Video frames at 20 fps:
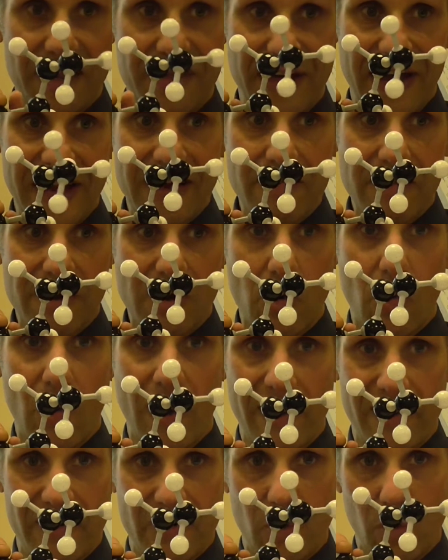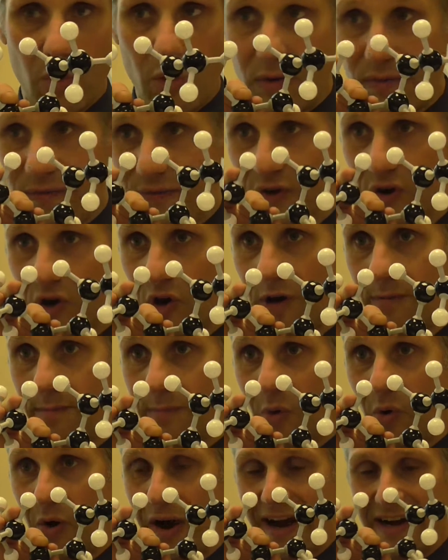They require an awful lot
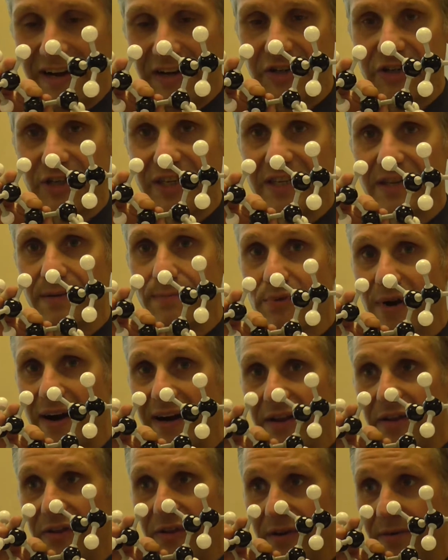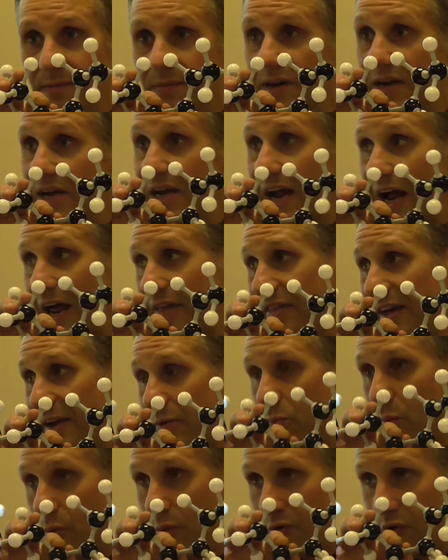more energy to break them, and they
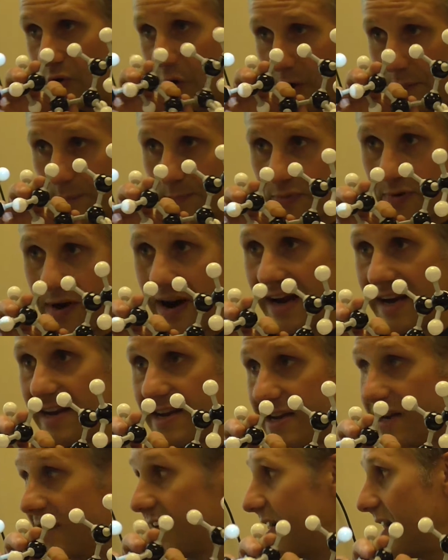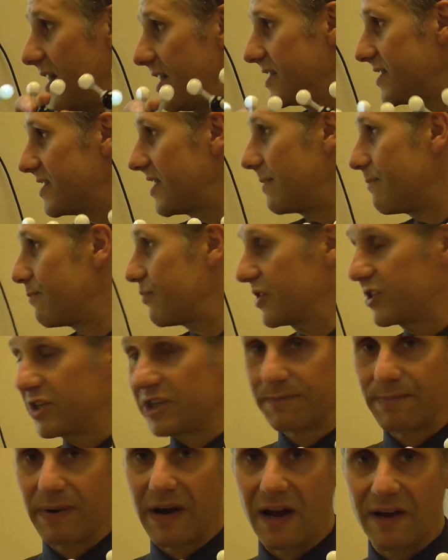will not break at
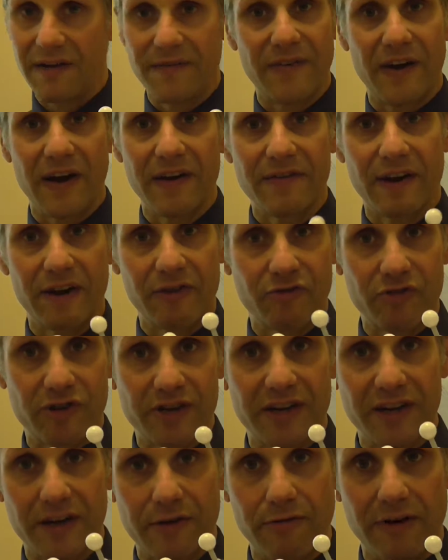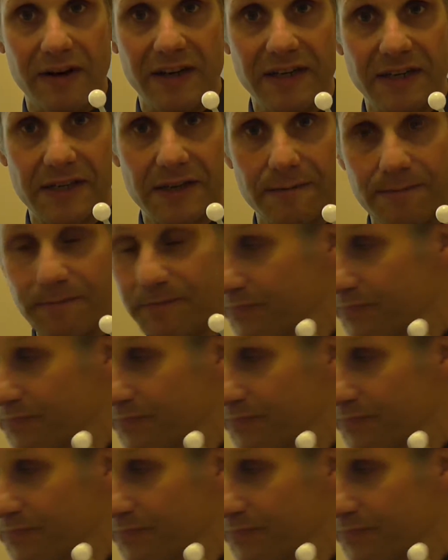temperatures below 500 degrees.